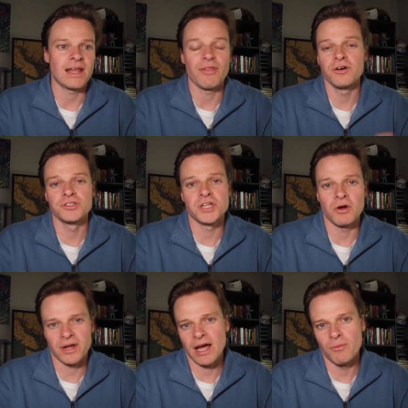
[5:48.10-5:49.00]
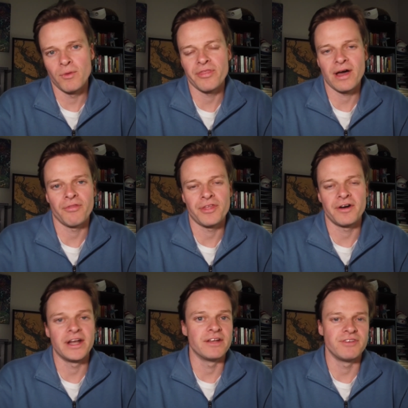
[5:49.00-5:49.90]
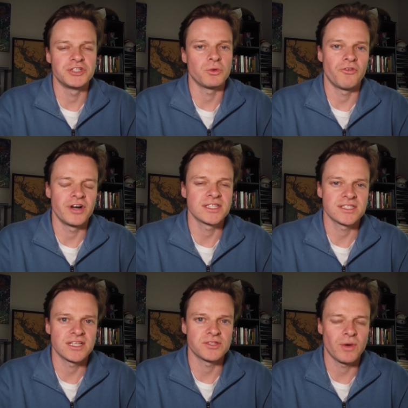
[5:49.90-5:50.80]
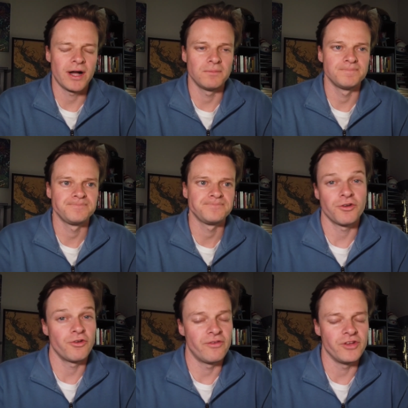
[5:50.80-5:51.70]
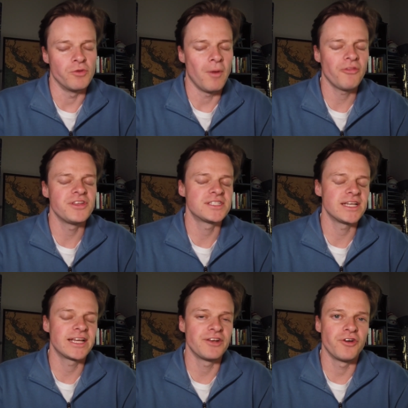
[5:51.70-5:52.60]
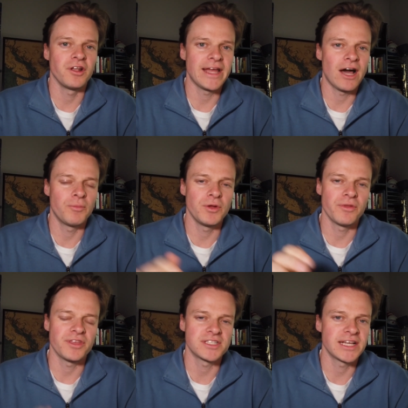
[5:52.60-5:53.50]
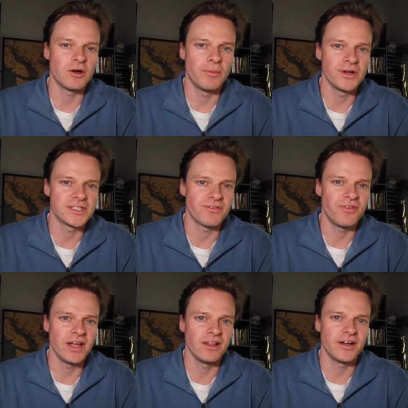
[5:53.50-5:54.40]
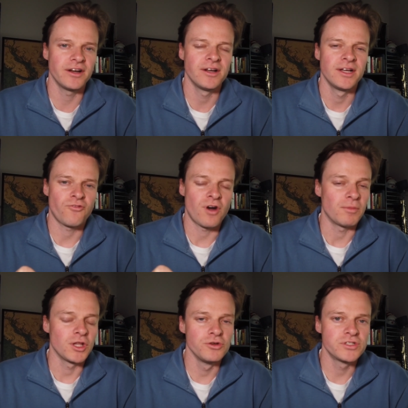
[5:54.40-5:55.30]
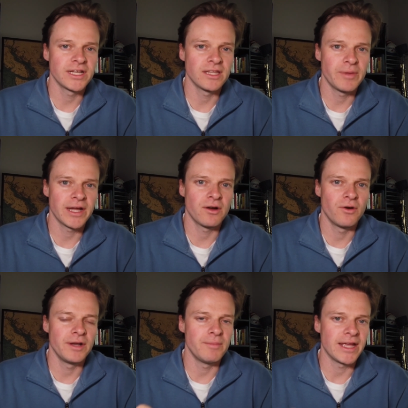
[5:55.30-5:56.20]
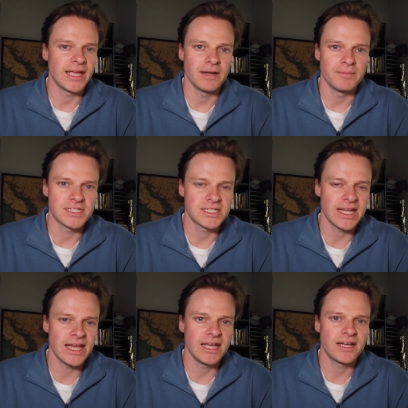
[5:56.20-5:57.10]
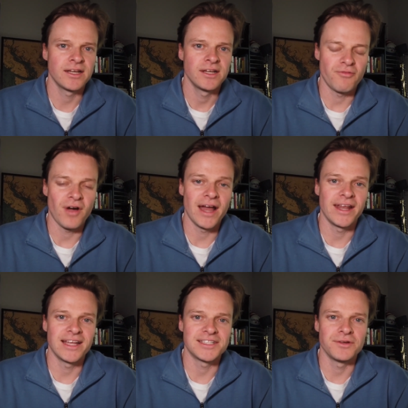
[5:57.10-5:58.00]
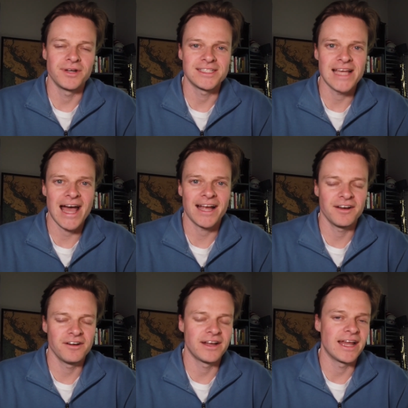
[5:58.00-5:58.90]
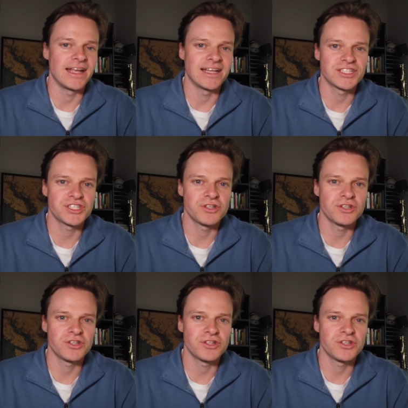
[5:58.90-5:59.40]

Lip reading: Now, those don't come without their individual risks as well. So to review, Multisig can really help you with the single points of failure, from losing the Bitcoin, making a mistake, providing it to an attacker, getting it